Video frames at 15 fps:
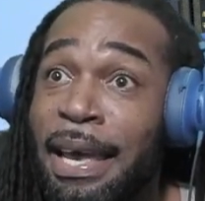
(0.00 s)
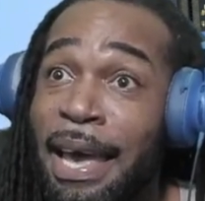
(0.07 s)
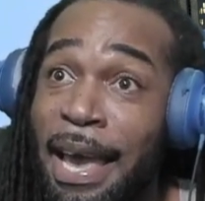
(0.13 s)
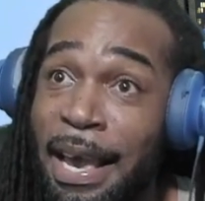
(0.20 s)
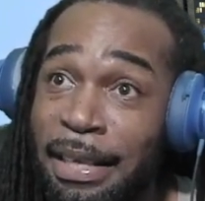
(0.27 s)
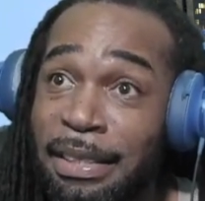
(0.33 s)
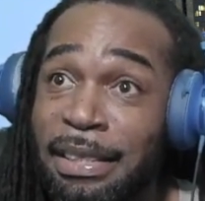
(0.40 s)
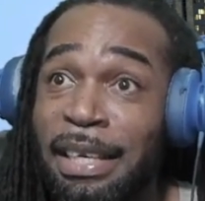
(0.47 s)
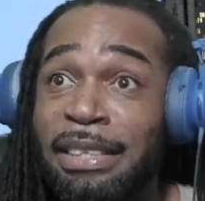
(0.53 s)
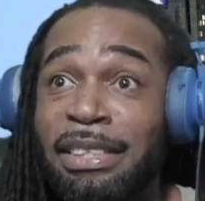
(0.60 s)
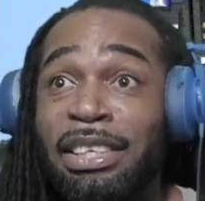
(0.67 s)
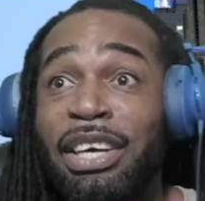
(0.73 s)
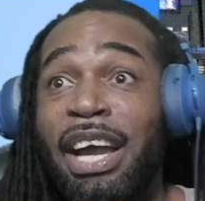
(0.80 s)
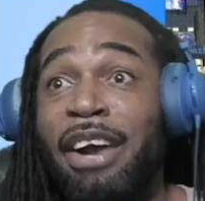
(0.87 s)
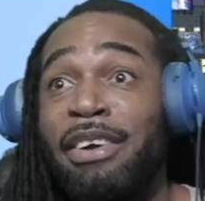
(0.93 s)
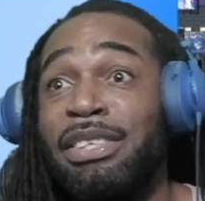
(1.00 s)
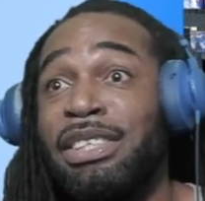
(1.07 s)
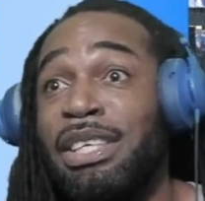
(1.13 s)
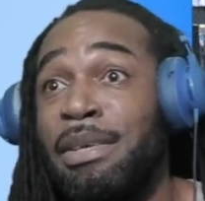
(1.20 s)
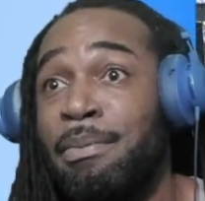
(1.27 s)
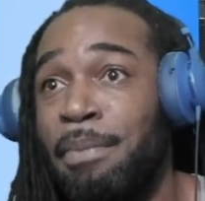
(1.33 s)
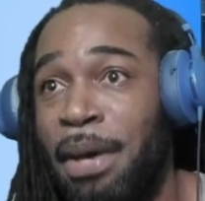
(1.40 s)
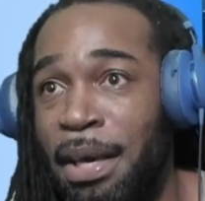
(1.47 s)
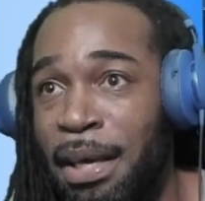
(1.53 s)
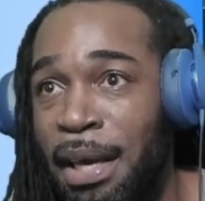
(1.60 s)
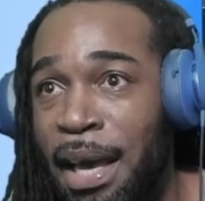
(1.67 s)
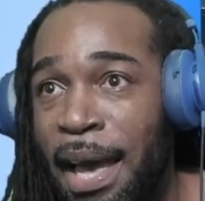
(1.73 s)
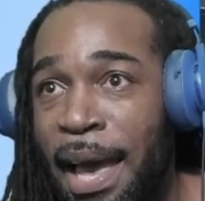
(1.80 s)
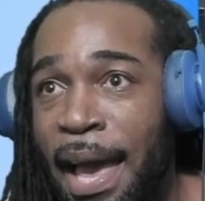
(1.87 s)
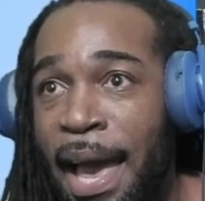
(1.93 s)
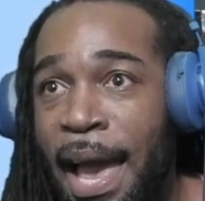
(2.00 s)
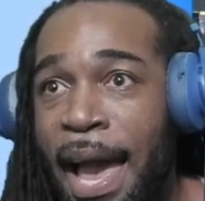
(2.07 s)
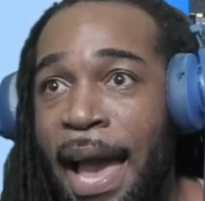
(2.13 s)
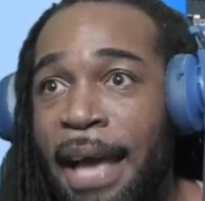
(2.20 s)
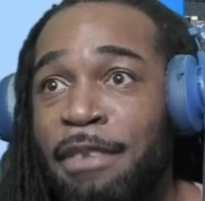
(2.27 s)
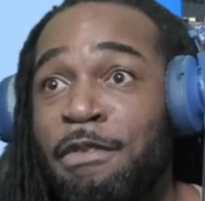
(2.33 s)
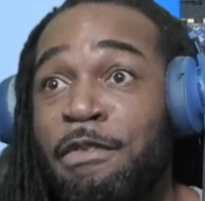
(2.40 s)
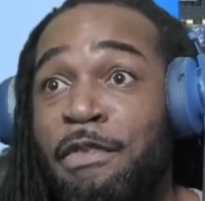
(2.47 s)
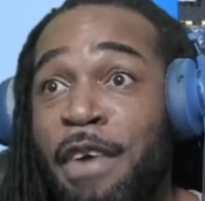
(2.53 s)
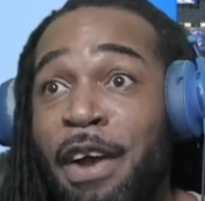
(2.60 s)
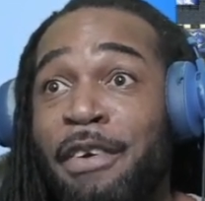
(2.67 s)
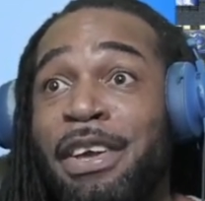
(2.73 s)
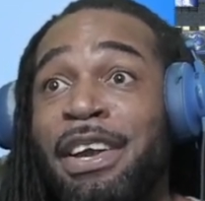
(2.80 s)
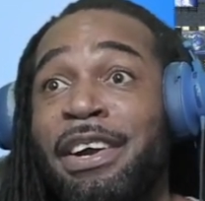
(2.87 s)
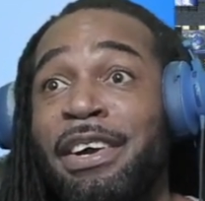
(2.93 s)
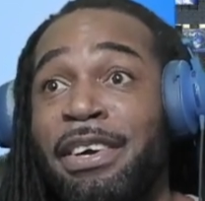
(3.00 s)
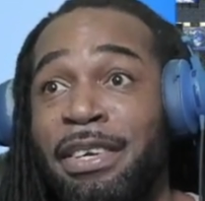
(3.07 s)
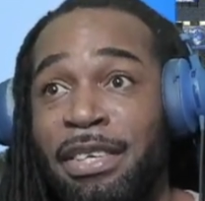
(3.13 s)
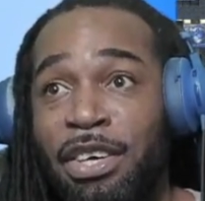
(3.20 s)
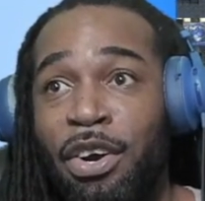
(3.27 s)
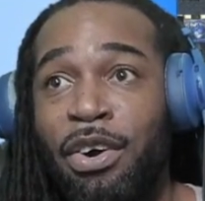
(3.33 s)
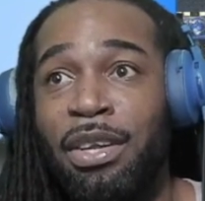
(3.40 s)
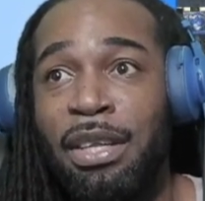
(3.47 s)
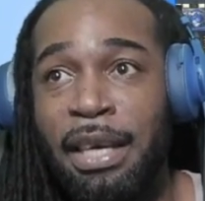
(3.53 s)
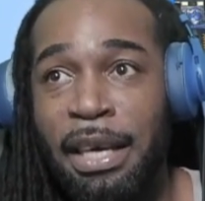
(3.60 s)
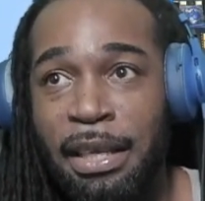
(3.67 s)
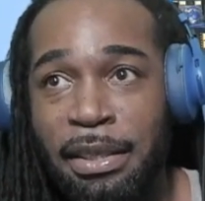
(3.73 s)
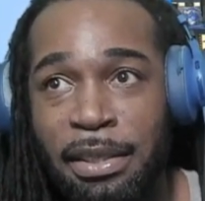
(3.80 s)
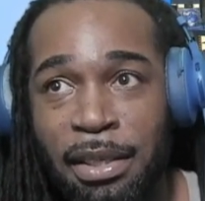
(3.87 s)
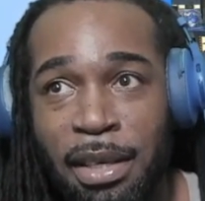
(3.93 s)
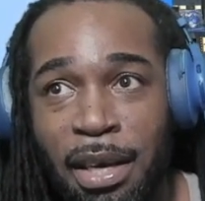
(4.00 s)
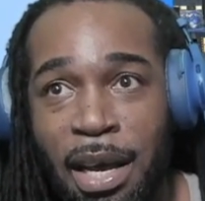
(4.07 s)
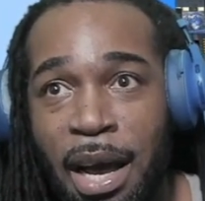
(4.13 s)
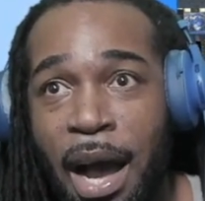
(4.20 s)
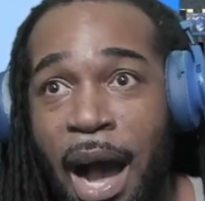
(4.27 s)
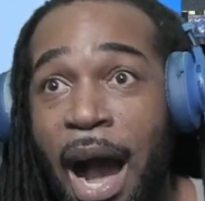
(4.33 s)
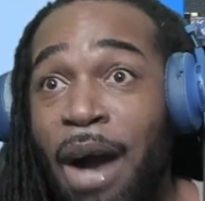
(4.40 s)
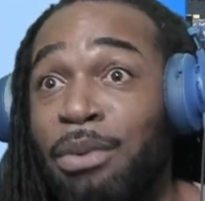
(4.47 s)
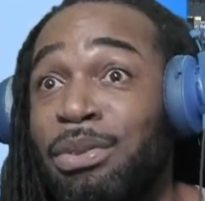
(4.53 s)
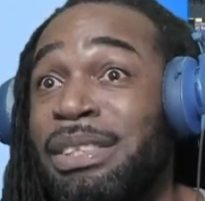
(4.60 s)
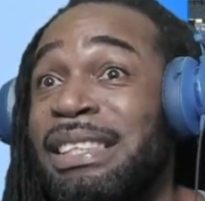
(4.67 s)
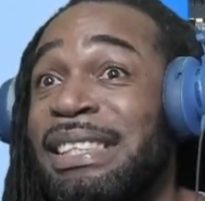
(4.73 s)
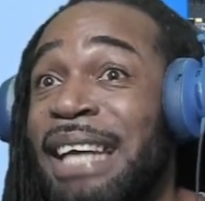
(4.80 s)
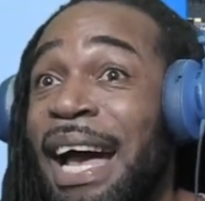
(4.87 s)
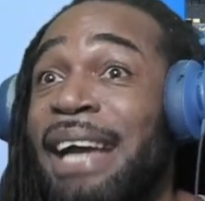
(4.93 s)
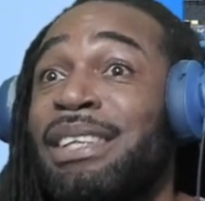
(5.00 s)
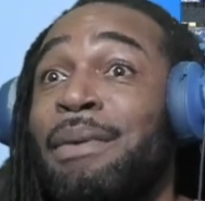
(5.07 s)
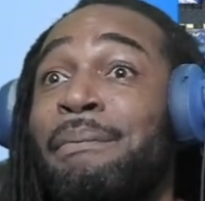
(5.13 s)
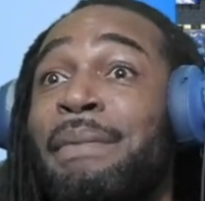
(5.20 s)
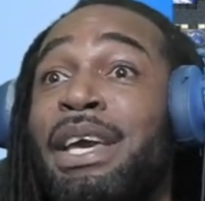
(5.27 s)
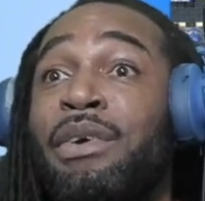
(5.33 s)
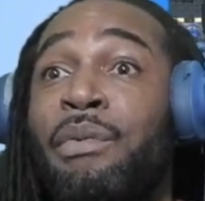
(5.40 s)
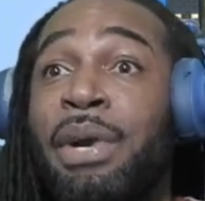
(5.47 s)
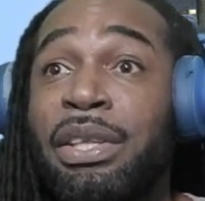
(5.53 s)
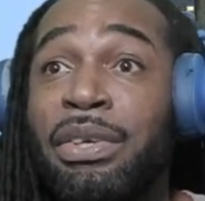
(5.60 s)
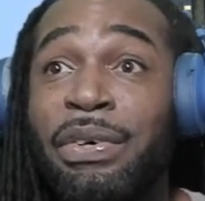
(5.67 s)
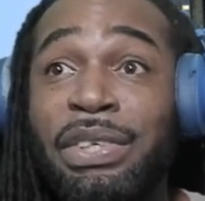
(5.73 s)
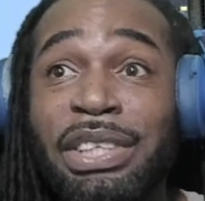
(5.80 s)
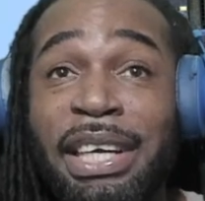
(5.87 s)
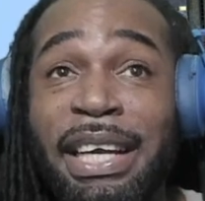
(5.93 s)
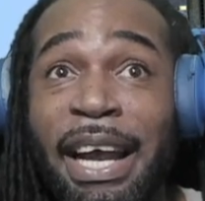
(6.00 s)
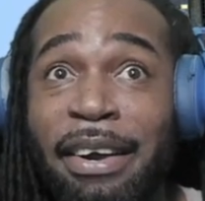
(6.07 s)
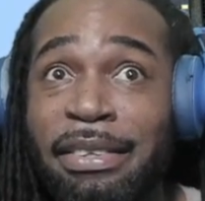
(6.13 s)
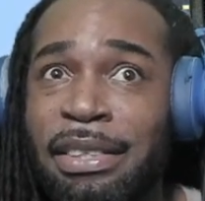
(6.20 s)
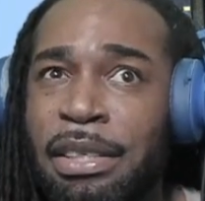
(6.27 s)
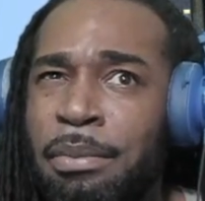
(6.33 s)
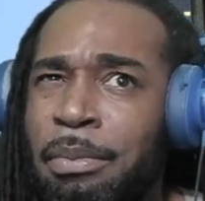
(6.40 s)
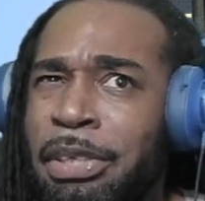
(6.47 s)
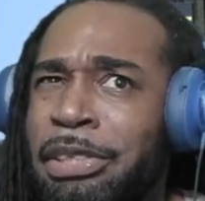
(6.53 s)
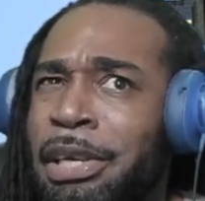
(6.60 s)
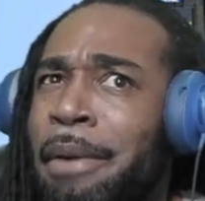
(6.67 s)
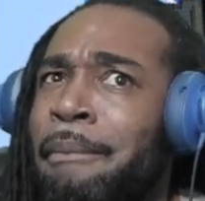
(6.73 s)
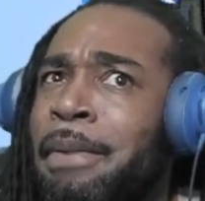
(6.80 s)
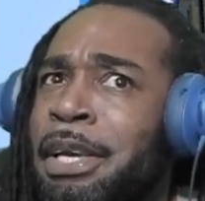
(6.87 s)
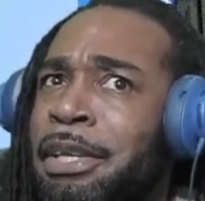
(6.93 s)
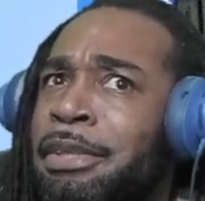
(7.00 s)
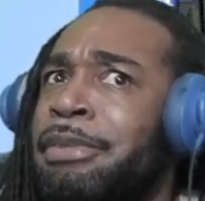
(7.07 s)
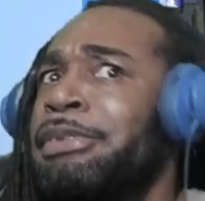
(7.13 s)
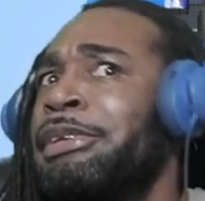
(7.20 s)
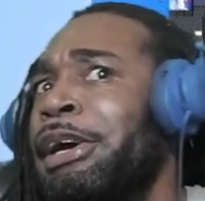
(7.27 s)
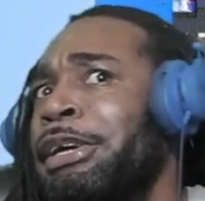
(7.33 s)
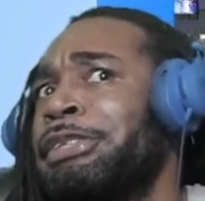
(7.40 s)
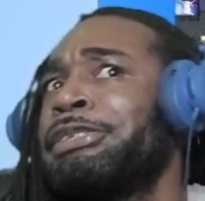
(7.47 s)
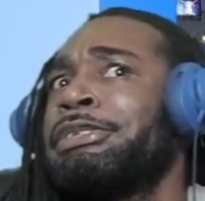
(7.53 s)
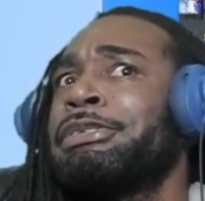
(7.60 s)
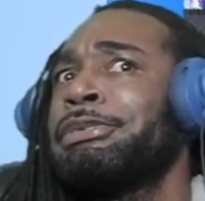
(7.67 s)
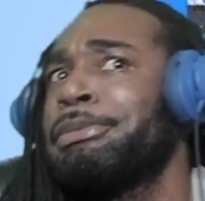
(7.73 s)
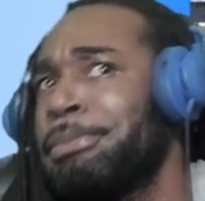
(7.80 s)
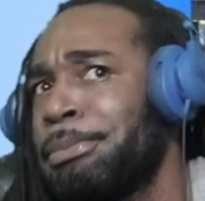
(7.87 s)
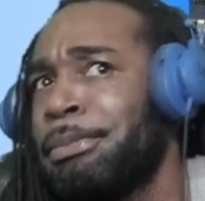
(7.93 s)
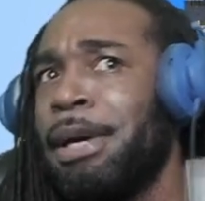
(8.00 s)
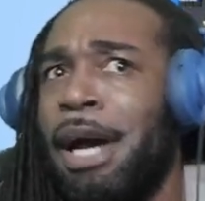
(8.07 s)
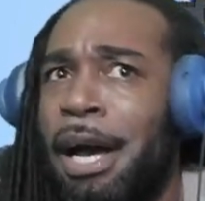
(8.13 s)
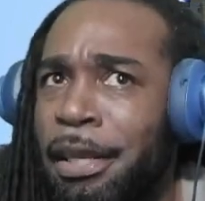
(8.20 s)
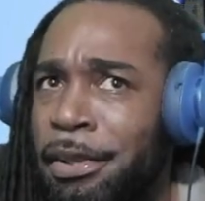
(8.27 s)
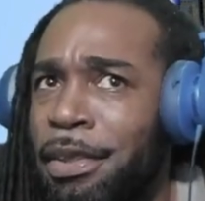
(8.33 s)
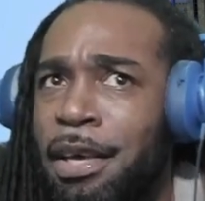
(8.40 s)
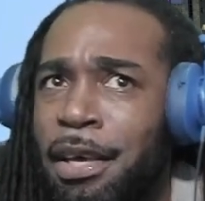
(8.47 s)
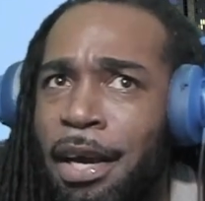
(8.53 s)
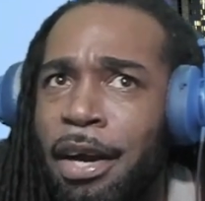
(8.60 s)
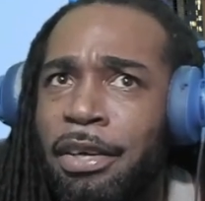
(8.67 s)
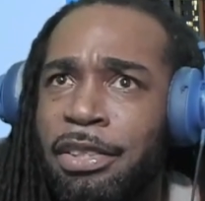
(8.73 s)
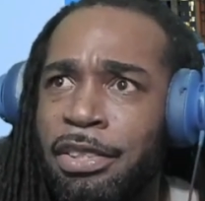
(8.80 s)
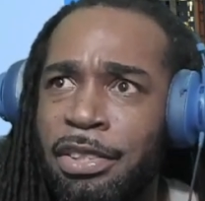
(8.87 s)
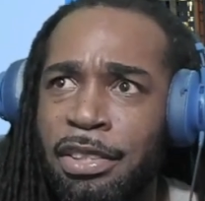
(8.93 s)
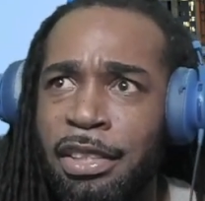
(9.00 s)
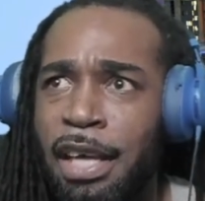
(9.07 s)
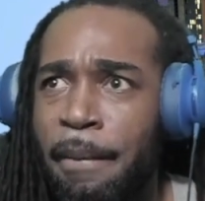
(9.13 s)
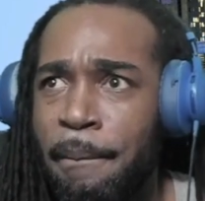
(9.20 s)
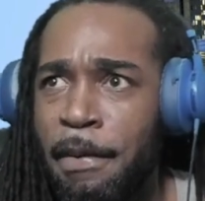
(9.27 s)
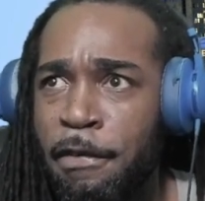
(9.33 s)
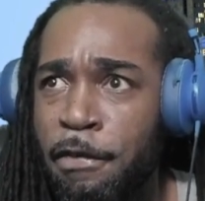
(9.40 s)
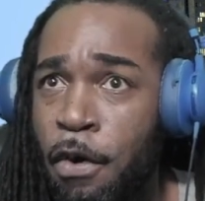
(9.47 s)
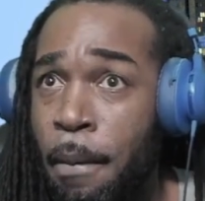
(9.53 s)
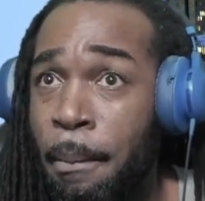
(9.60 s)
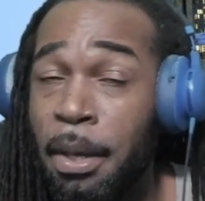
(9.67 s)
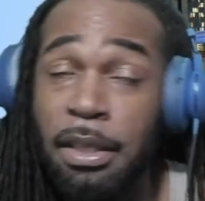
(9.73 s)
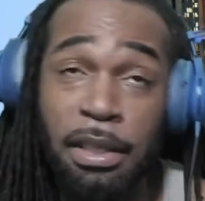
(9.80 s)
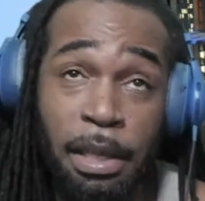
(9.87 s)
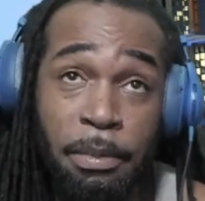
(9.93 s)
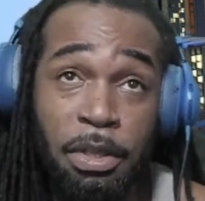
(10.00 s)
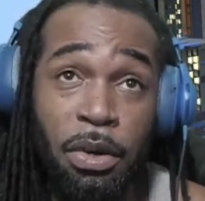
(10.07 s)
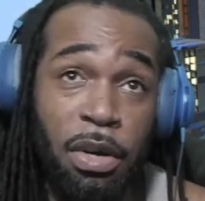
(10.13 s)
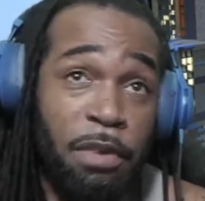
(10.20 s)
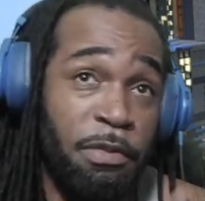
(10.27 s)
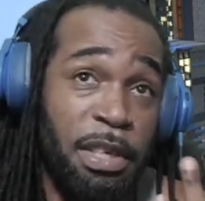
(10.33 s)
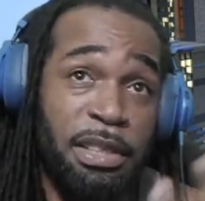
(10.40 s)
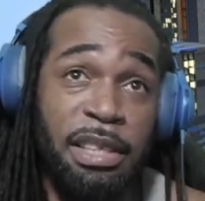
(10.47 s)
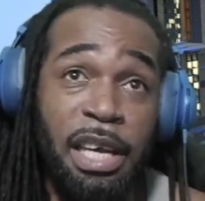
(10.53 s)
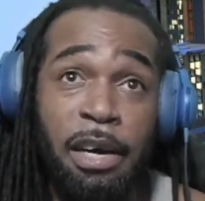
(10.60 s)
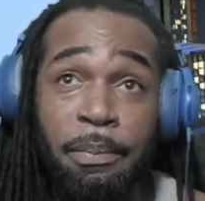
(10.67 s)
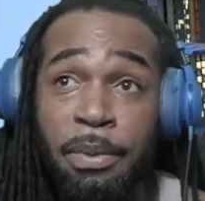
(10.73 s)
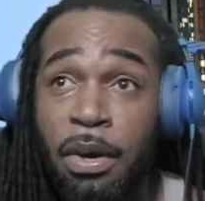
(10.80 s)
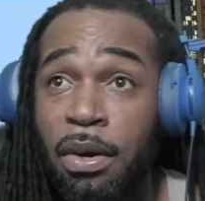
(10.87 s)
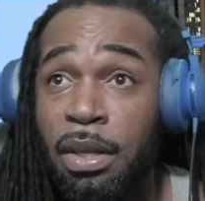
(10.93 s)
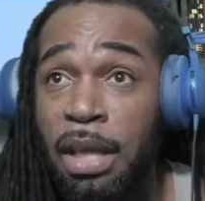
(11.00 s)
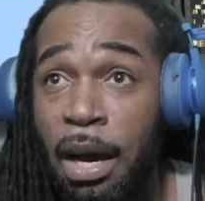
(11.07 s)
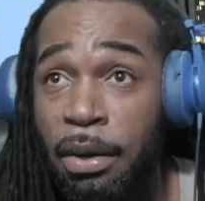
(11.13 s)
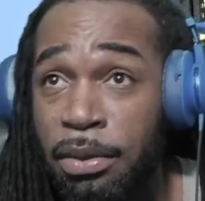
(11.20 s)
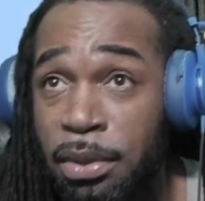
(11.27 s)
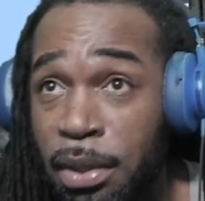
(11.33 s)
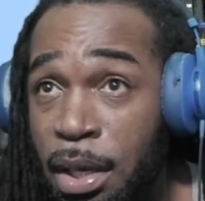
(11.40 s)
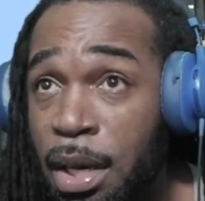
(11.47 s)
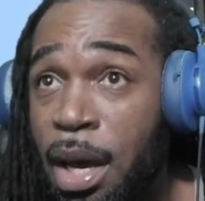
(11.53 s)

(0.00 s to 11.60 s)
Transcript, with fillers: Excellence is a guaranteed make, and very early or late outside the make window is a guaranteed miss. I mean, that's, I think I understood that before, but let me know if this helped you all out.